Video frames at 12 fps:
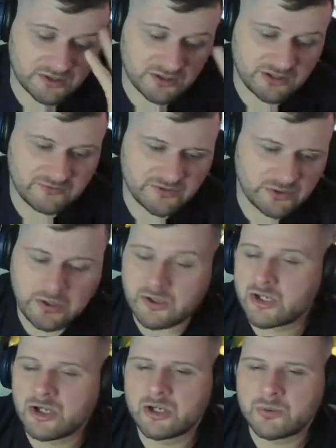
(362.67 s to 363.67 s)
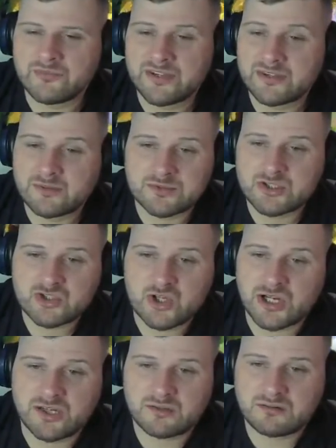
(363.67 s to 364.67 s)
I don't even know where I'm going with this. I'm just
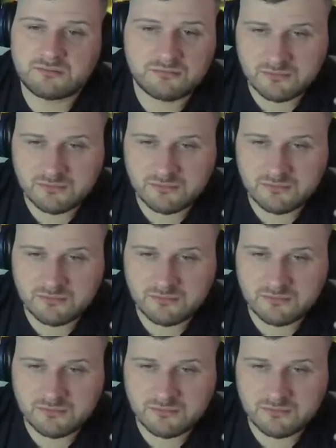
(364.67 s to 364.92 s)
trying to